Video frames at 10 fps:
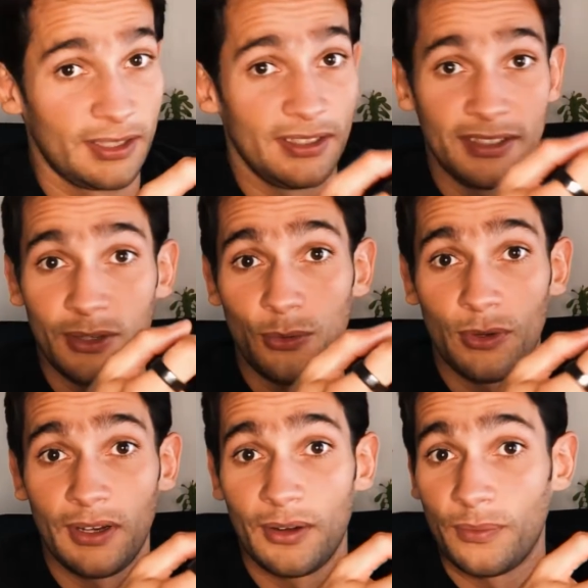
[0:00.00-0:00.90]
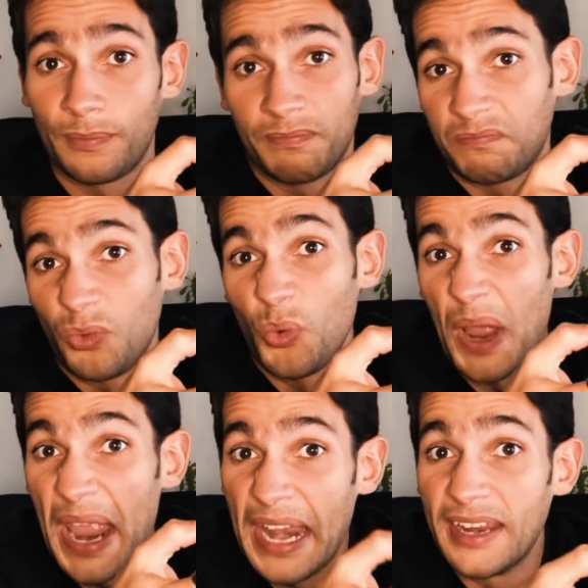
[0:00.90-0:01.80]
they didn't want to do
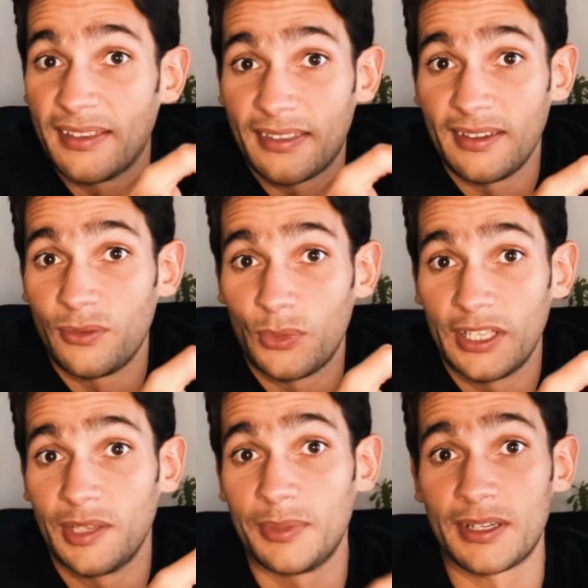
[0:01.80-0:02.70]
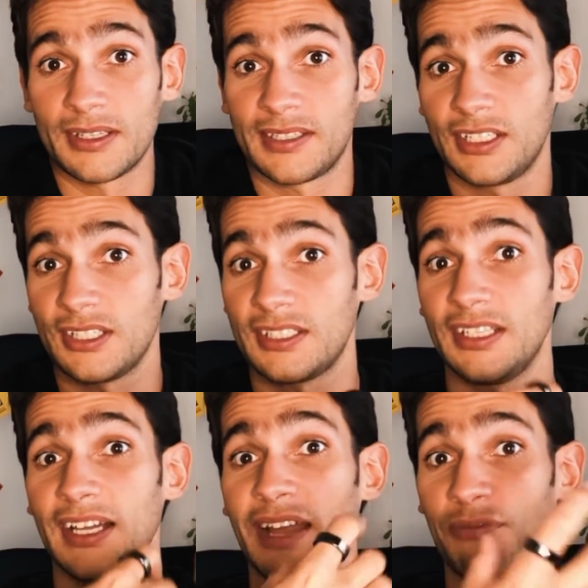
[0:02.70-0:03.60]
anything really, because they just
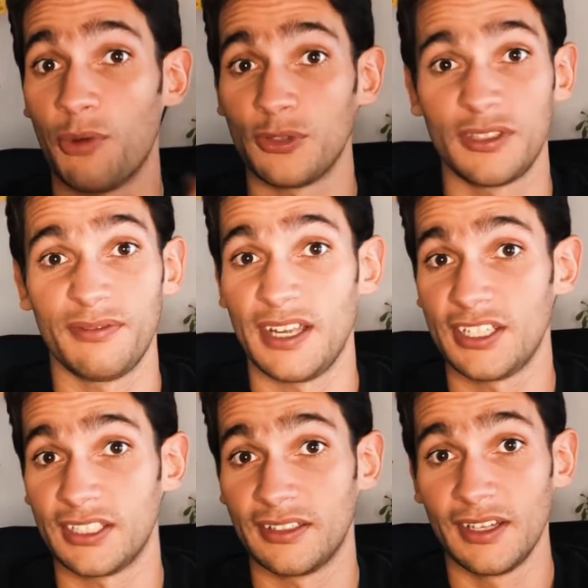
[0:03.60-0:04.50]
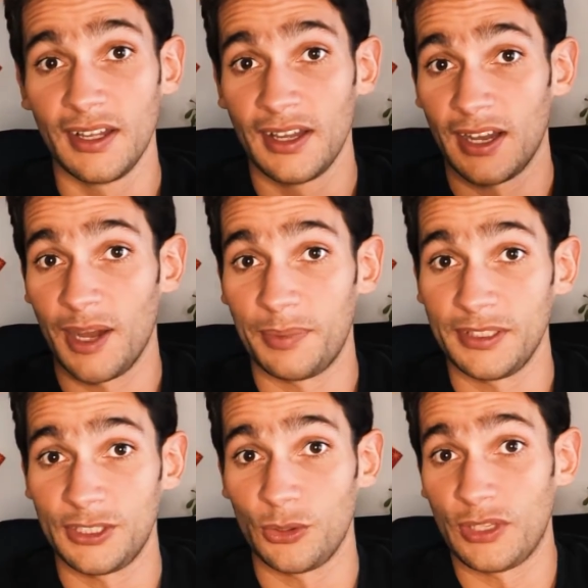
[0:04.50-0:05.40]
didn't have motivation up
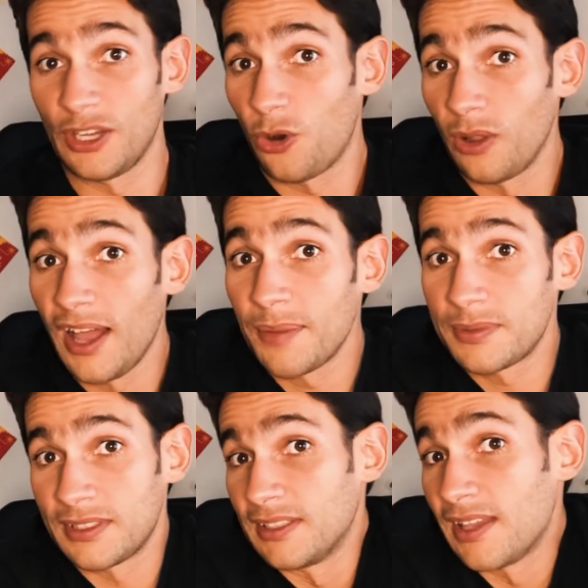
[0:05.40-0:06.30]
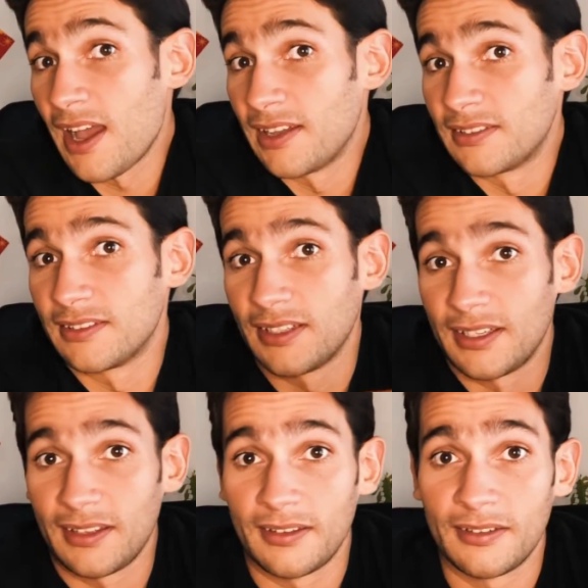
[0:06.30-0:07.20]
until they collapsed and died.
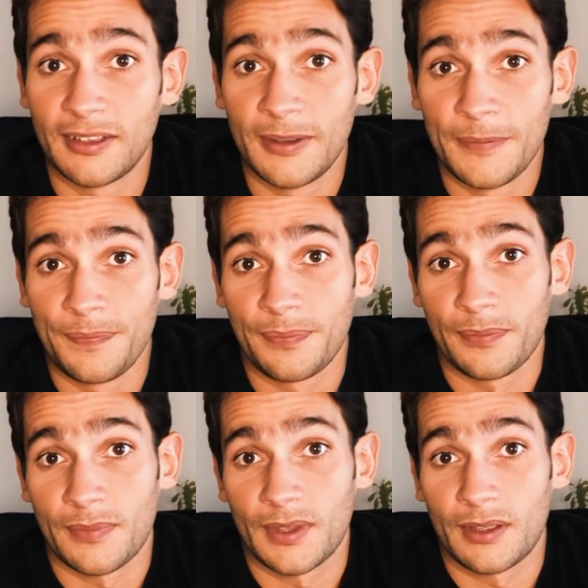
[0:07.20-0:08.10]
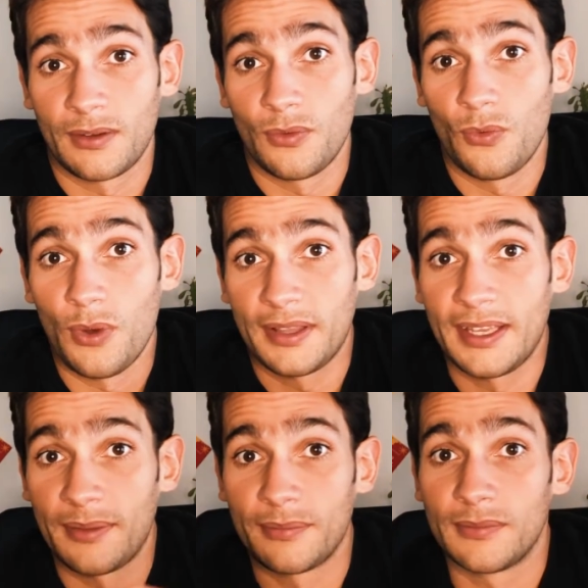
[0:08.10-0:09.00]
And what
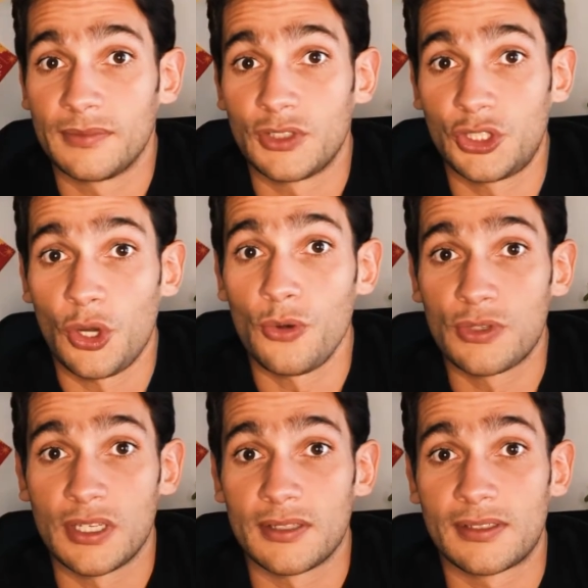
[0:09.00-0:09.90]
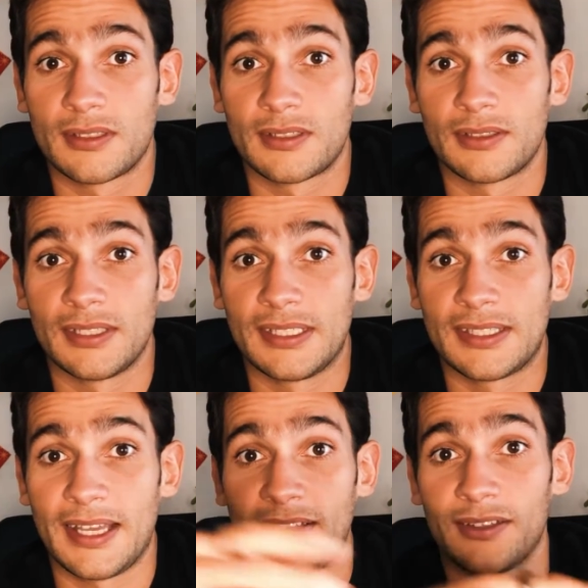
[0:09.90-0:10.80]
that shows us is
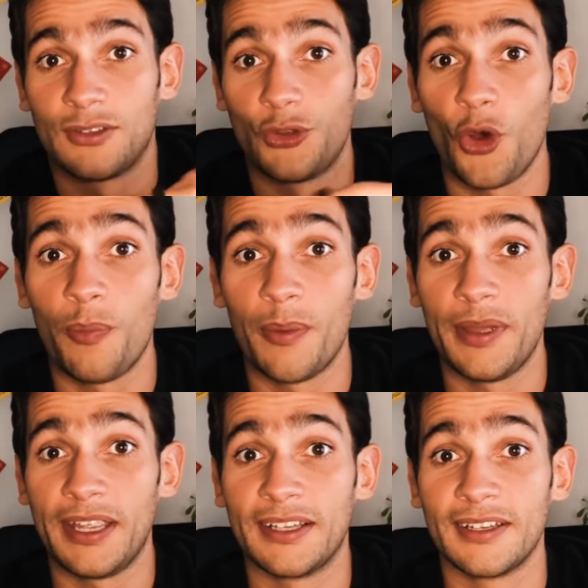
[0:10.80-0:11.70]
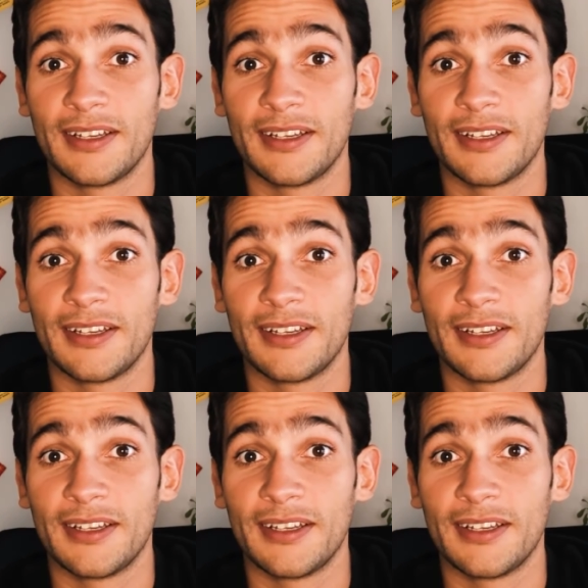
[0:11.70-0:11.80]
that dopamine